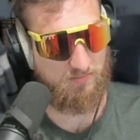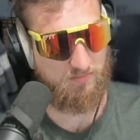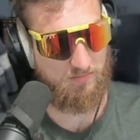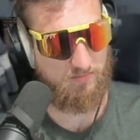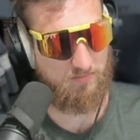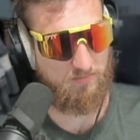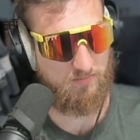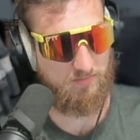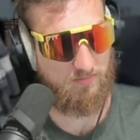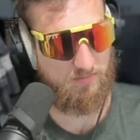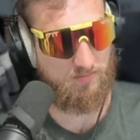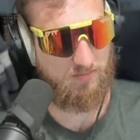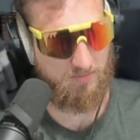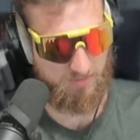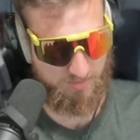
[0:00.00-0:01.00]
Oh.
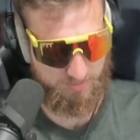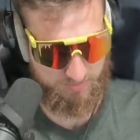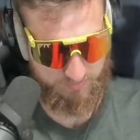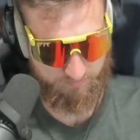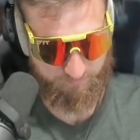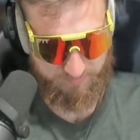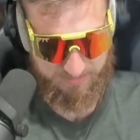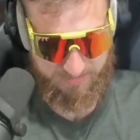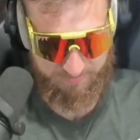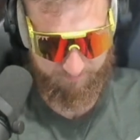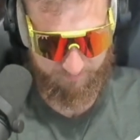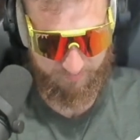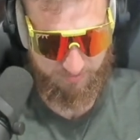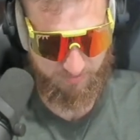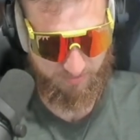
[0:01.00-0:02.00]
So if we have,
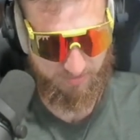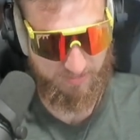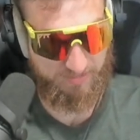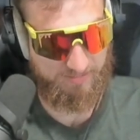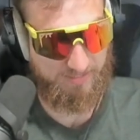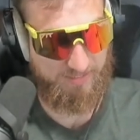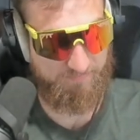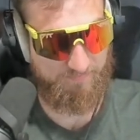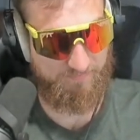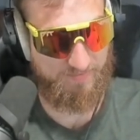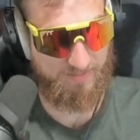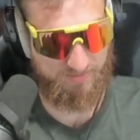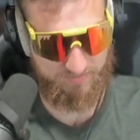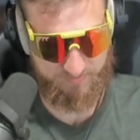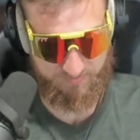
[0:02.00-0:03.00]
you know, like f of
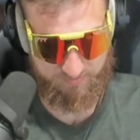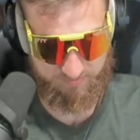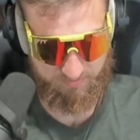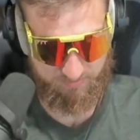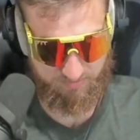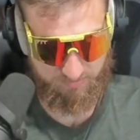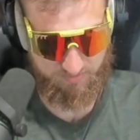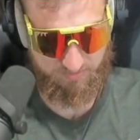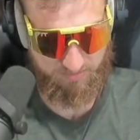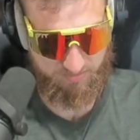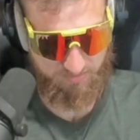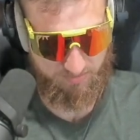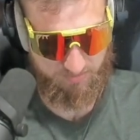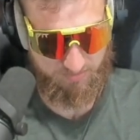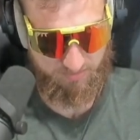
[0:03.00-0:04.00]
x
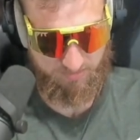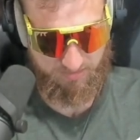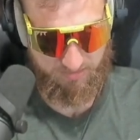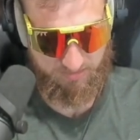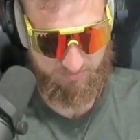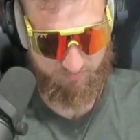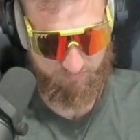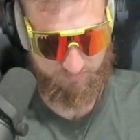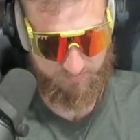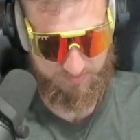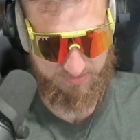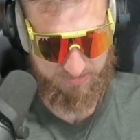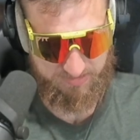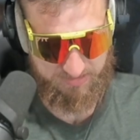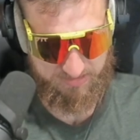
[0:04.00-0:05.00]
equals
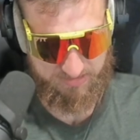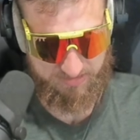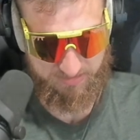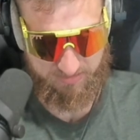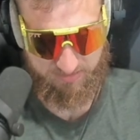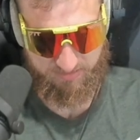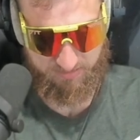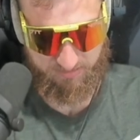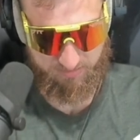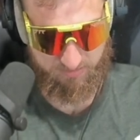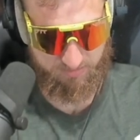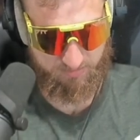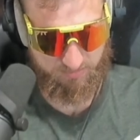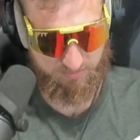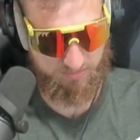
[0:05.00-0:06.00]
e
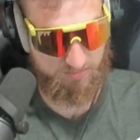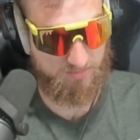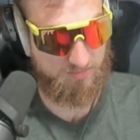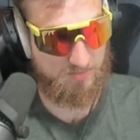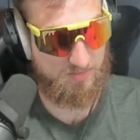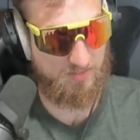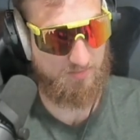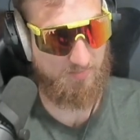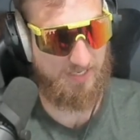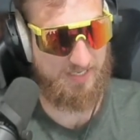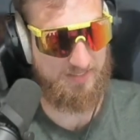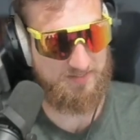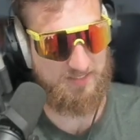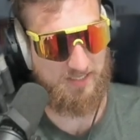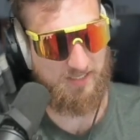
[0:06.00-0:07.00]
to the
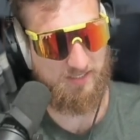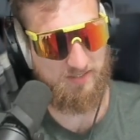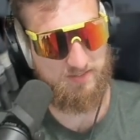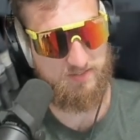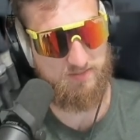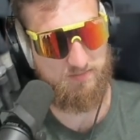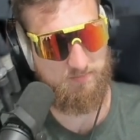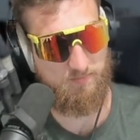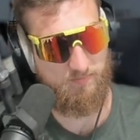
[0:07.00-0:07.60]
minus x.